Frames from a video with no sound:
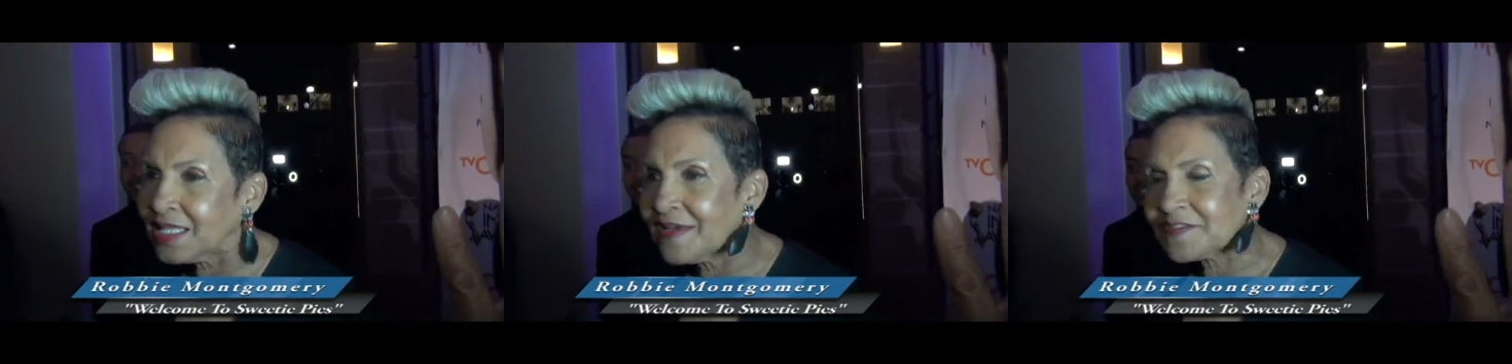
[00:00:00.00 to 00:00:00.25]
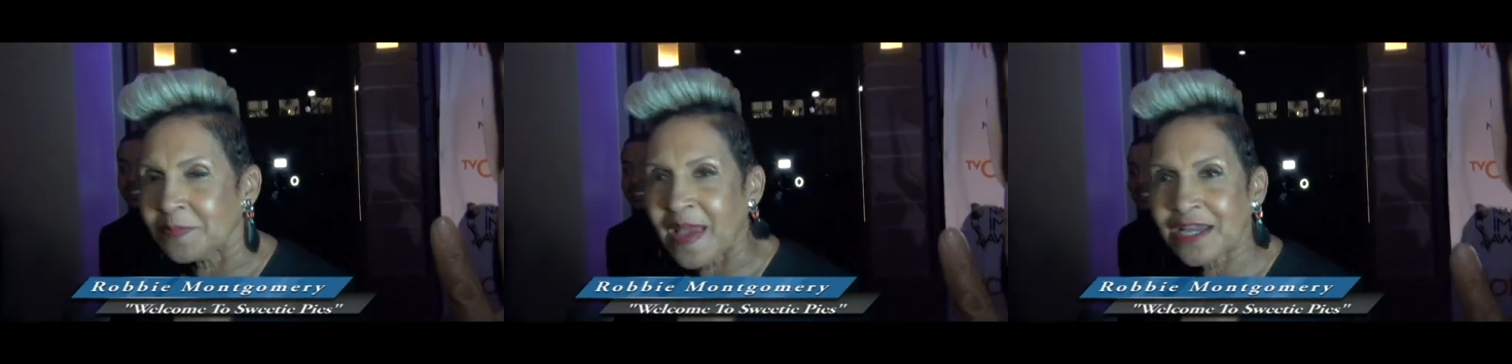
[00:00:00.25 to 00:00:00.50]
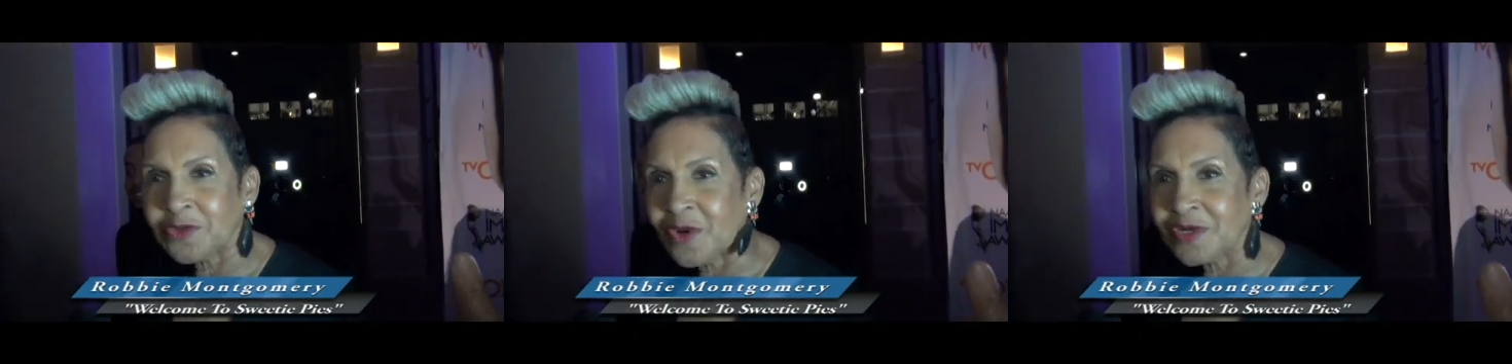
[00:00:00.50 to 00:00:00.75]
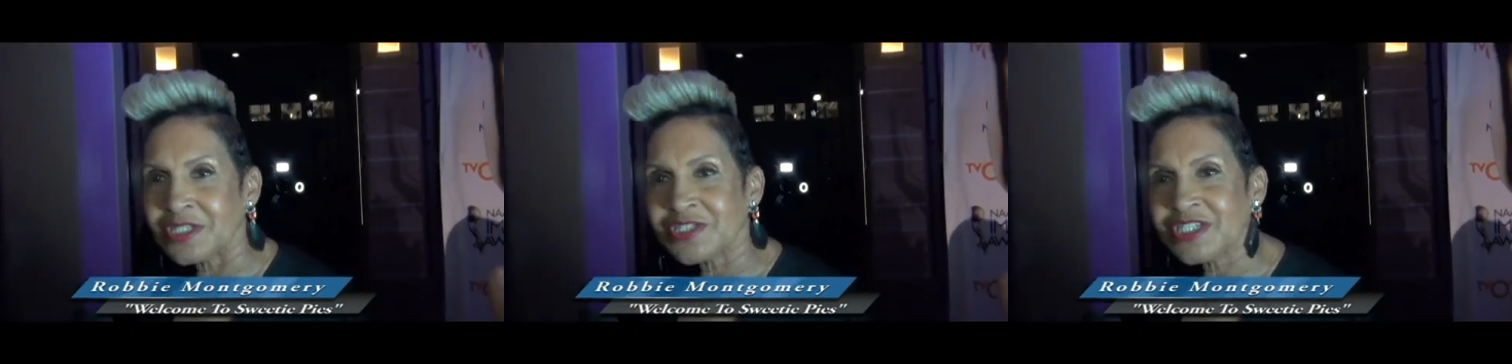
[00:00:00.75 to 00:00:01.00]
loves
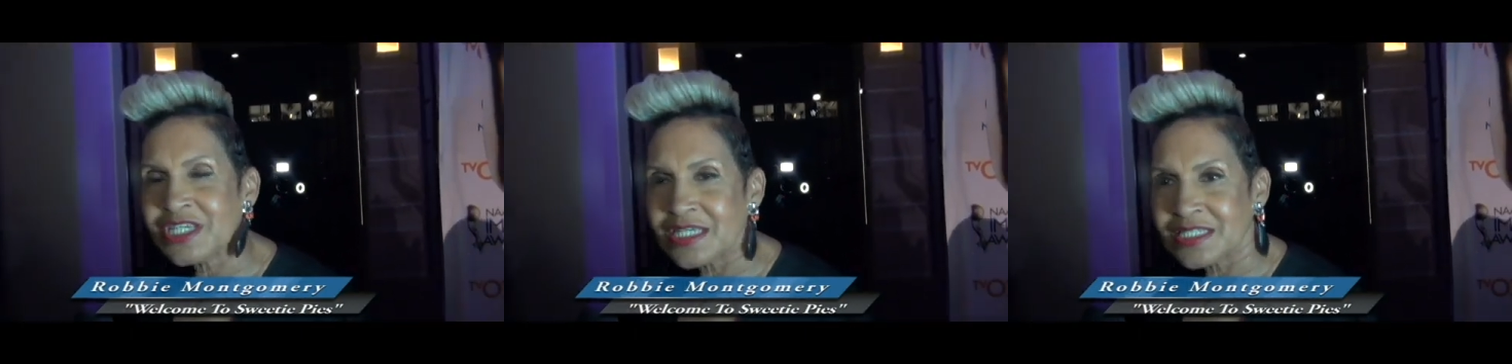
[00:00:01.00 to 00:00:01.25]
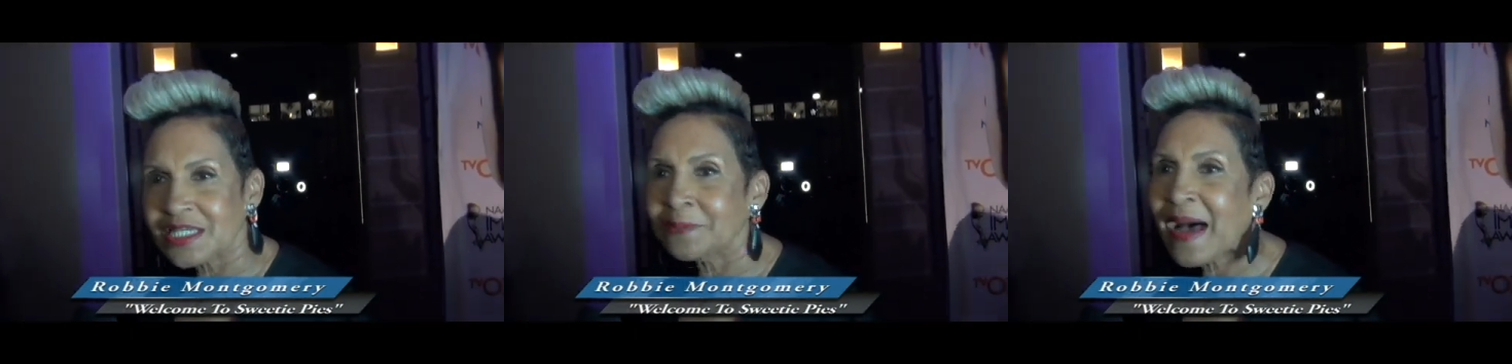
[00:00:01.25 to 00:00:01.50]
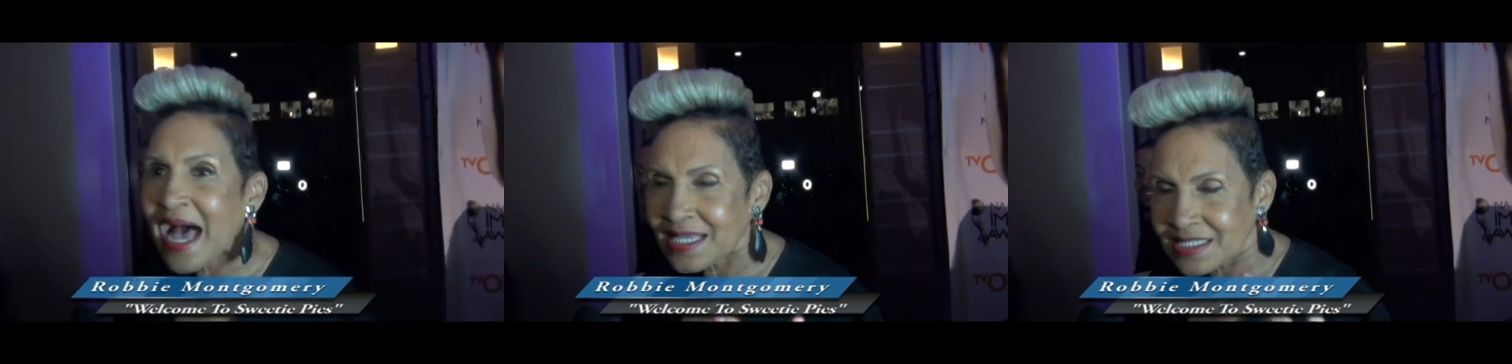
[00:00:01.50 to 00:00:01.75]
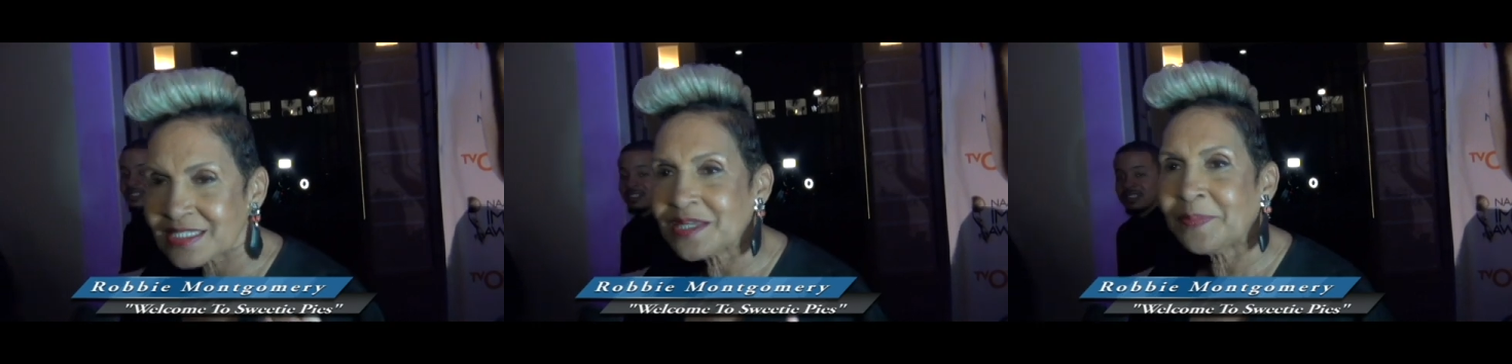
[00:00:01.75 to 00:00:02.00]
macaroni and cheese, and
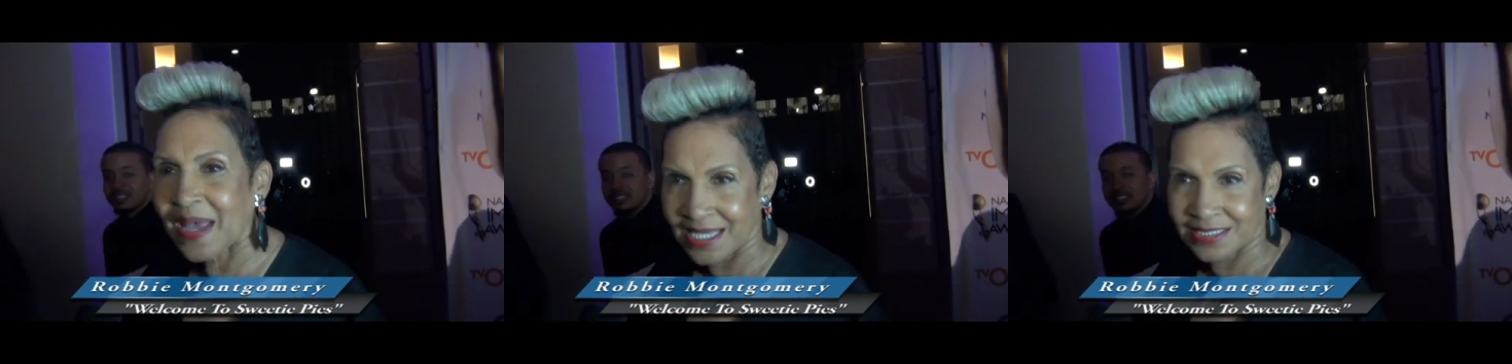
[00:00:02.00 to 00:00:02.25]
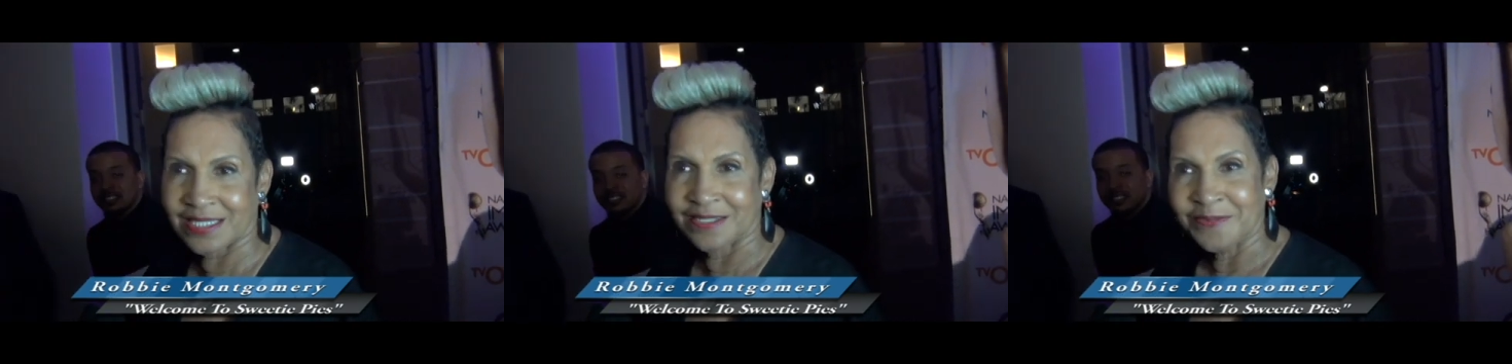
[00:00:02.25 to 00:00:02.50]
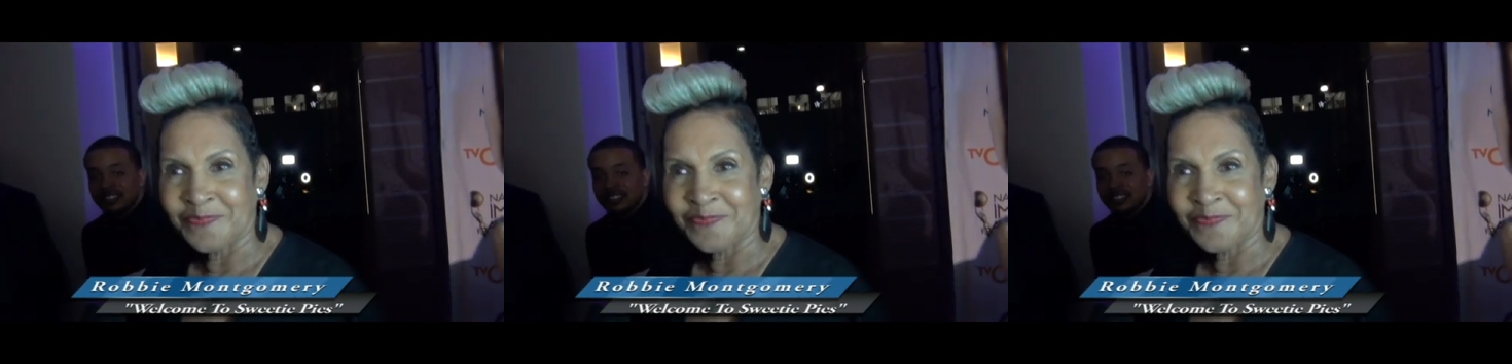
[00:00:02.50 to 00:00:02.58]
mine is the best.